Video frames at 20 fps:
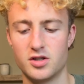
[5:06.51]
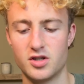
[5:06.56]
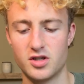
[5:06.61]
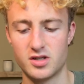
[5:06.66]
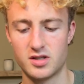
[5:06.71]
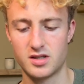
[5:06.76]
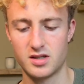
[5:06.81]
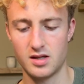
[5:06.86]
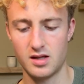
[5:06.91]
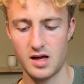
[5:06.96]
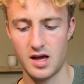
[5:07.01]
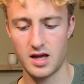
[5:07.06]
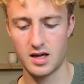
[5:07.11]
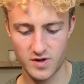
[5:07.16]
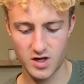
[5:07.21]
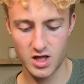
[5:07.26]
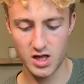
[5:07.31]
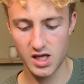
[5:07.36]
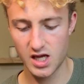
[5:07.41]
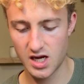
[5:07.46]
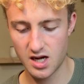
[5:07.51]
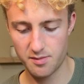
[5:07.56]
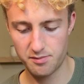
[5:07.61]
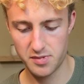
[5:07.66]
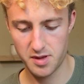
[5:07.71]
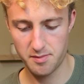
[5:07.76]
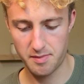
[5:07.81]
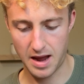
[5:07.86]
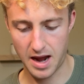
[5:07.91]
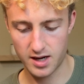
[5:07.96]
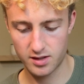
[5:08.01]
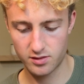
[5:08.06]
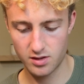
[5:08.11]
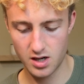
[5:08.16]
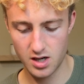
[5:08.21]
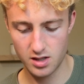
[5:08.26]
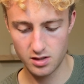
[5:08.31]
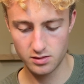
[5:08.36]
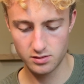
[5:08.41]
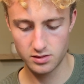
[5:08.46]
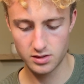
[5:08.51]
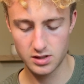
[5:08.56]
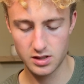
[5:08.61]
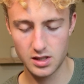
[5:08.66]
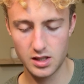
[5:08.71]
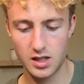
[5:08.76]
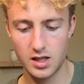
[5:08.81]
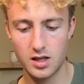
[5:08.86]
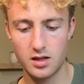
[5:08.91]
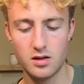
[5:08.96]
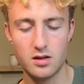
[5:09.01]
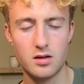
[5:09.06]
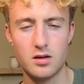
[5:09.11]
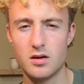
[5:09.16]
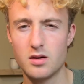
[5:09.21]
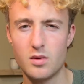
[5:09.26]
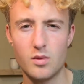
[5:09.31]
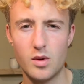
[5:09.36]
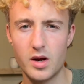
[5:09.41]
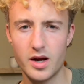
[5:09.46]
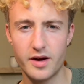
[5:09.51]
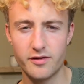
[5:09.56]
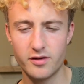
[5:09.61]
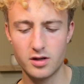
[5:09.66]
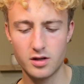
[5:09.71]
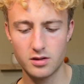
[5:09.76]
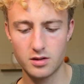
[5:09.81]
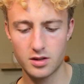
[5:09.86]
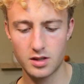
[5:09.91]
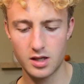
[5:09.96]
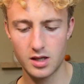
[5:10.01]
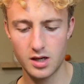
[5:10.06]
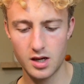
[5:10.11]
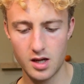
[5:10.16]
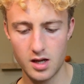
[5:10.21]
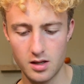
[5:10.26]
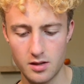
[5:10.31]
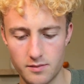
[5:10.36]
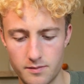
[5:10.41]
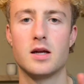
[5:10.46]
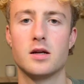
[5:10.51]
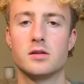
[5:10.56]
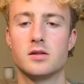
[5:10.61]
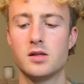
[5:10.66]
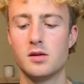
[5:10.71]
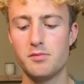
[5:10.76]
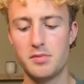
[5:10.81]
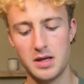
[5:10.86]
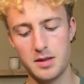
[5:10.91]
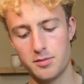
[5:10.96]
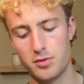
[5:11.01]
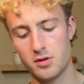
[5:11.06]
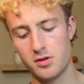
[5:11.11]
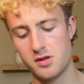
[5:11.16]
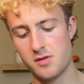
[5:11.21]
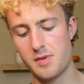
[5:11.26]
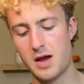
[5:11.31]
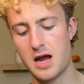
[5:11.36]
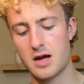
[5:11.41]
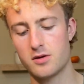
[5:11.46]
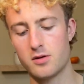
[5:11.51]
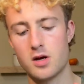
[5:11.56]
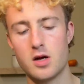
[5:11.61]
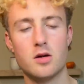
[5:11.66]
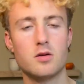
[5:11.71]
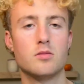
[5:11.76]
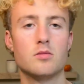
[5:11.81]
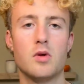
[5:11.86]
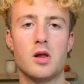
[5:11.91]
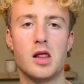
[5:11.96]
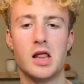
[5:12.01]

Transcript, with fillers: just to like clean up the background in whatever you're looking at. Here's some people in the background.